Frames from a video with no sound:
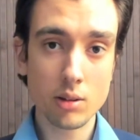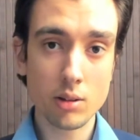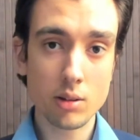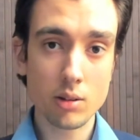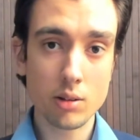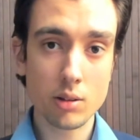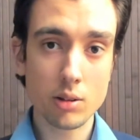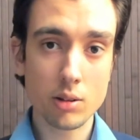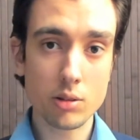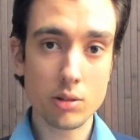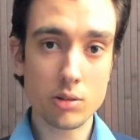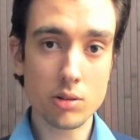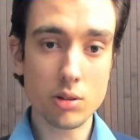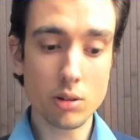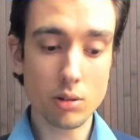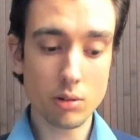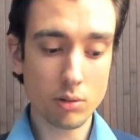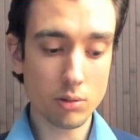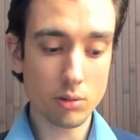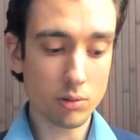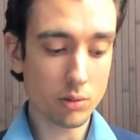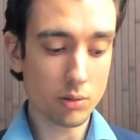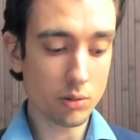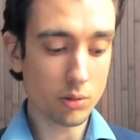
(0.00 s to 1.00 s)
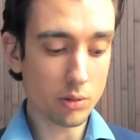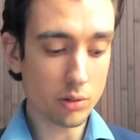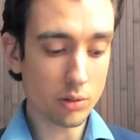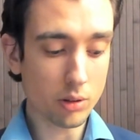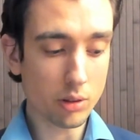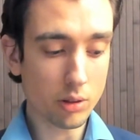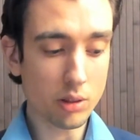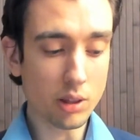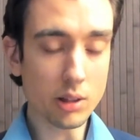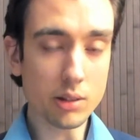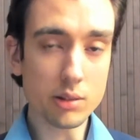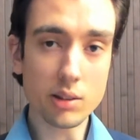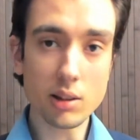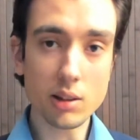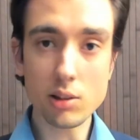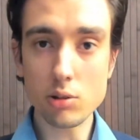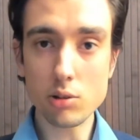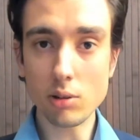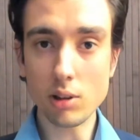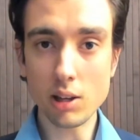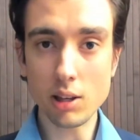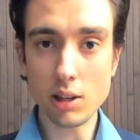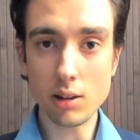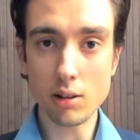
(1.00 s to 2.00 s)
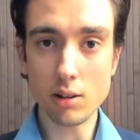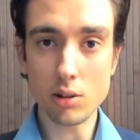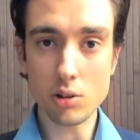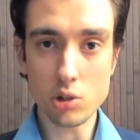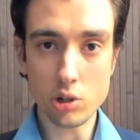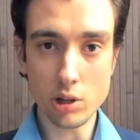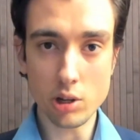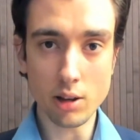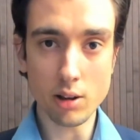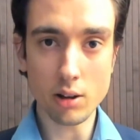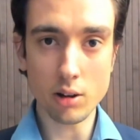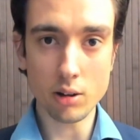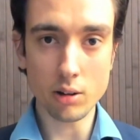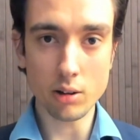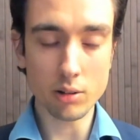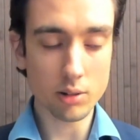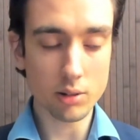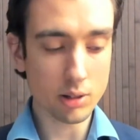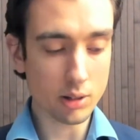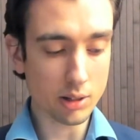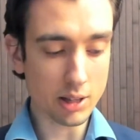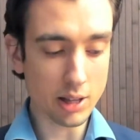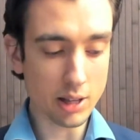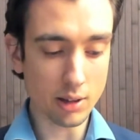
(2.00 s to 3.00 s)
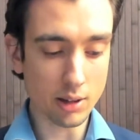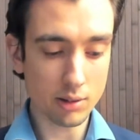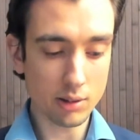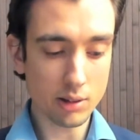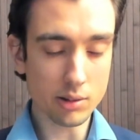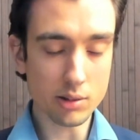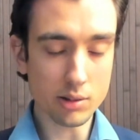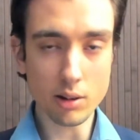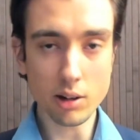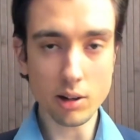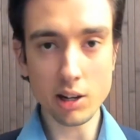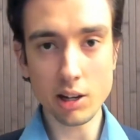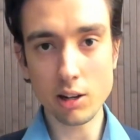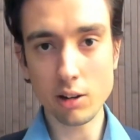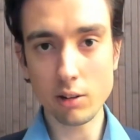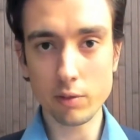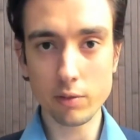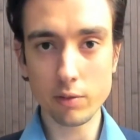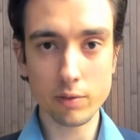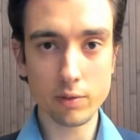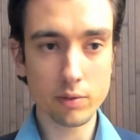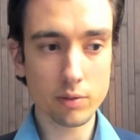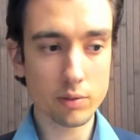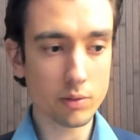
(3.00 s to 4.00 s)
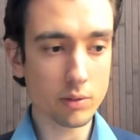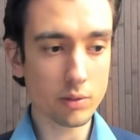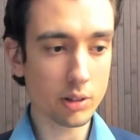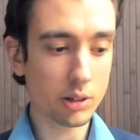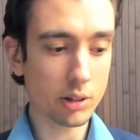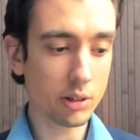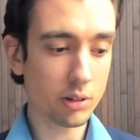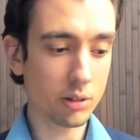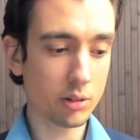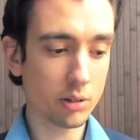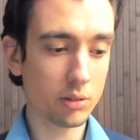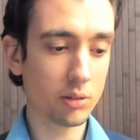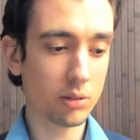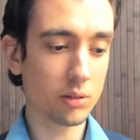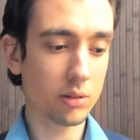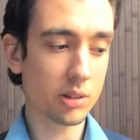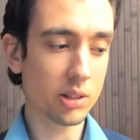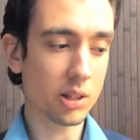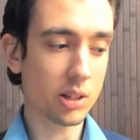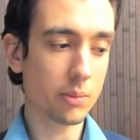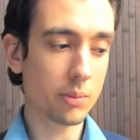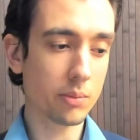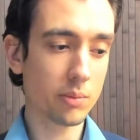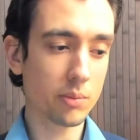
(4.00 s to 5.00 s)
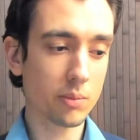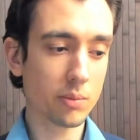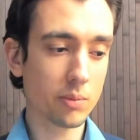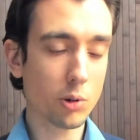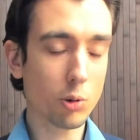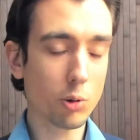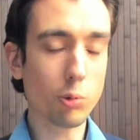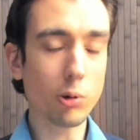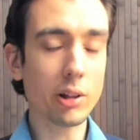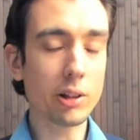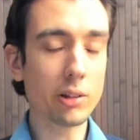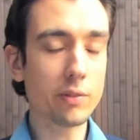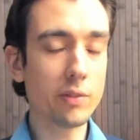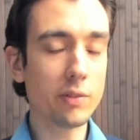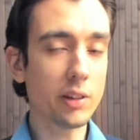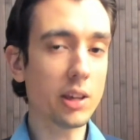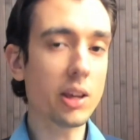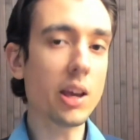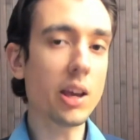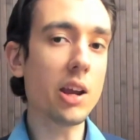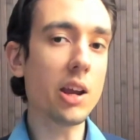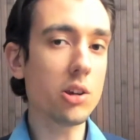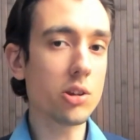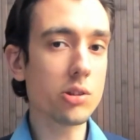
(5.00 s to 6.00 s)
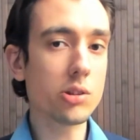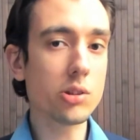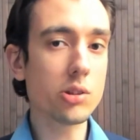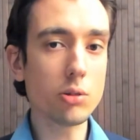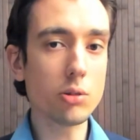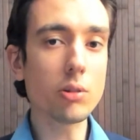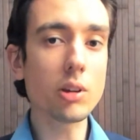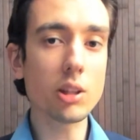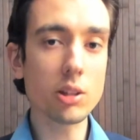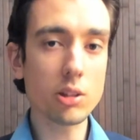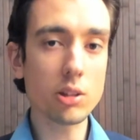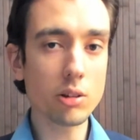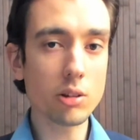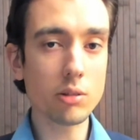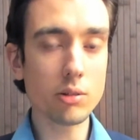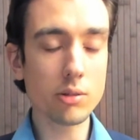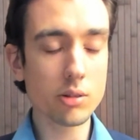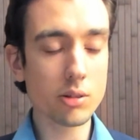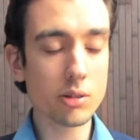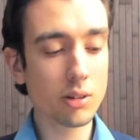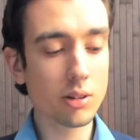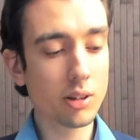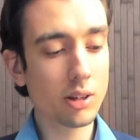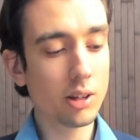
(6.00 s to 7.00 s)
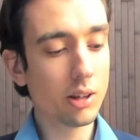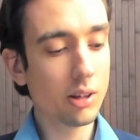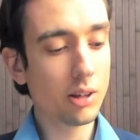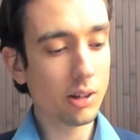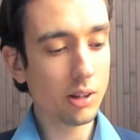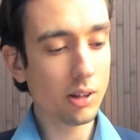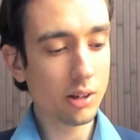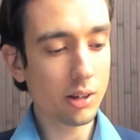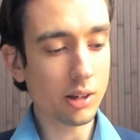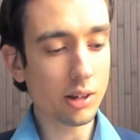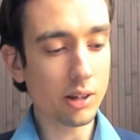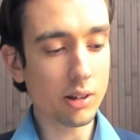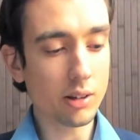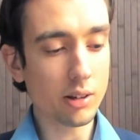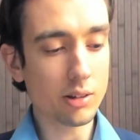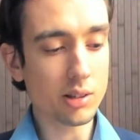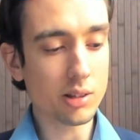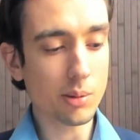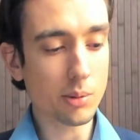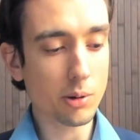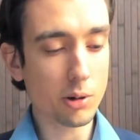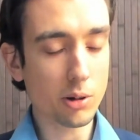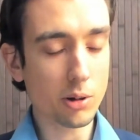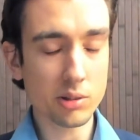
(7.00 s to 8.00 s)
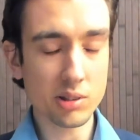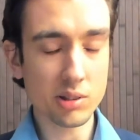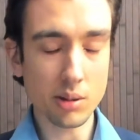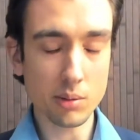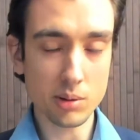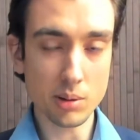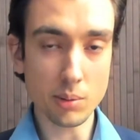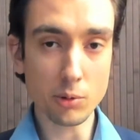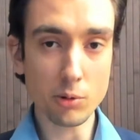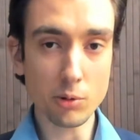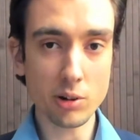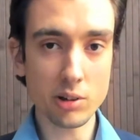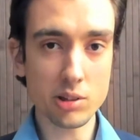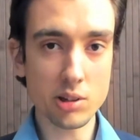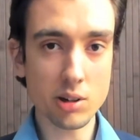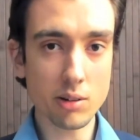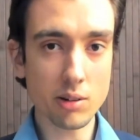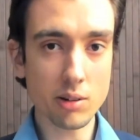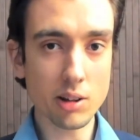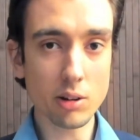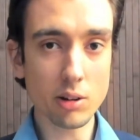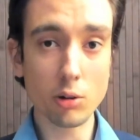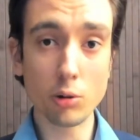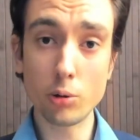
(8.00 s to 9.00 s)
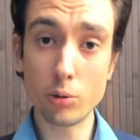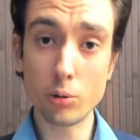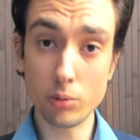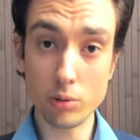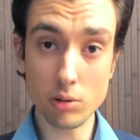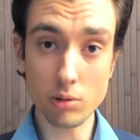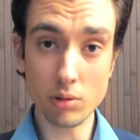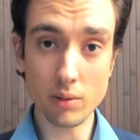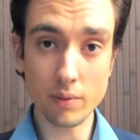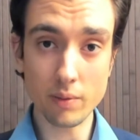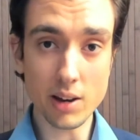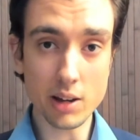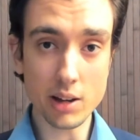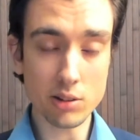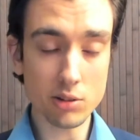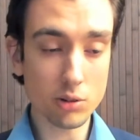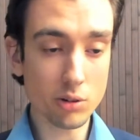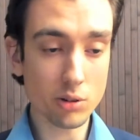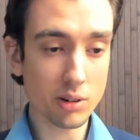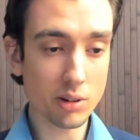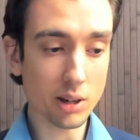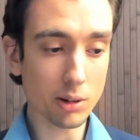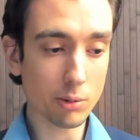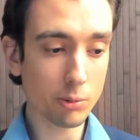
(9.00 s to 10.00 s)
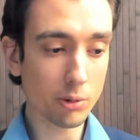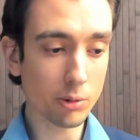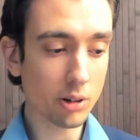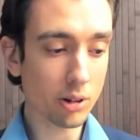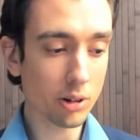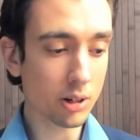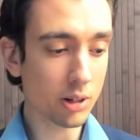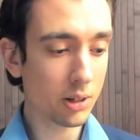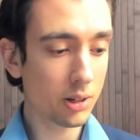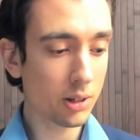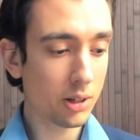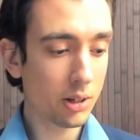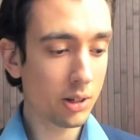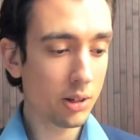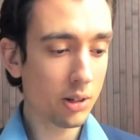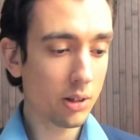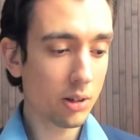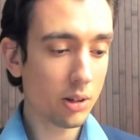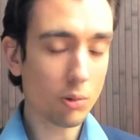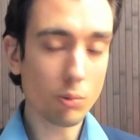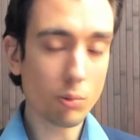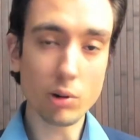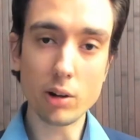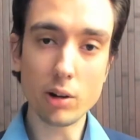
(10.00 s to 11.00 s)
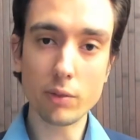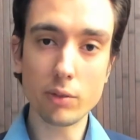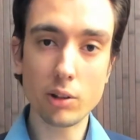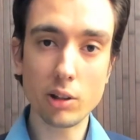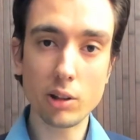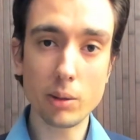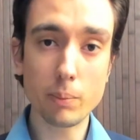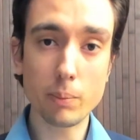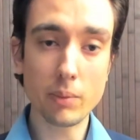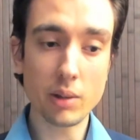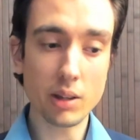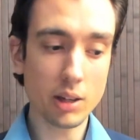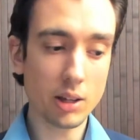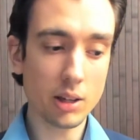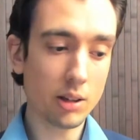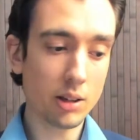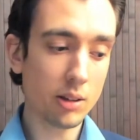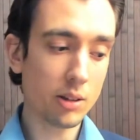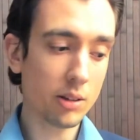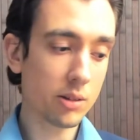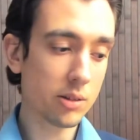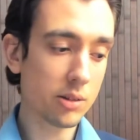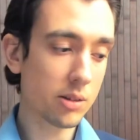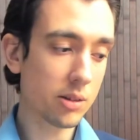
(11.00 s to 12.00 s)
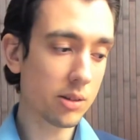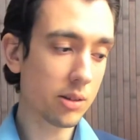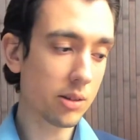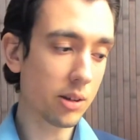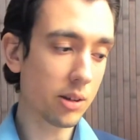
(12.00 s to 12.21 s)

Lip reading: so things that you can check on, like these are kind of some qualifications you can use, some criteria who you invite in your network. One of them is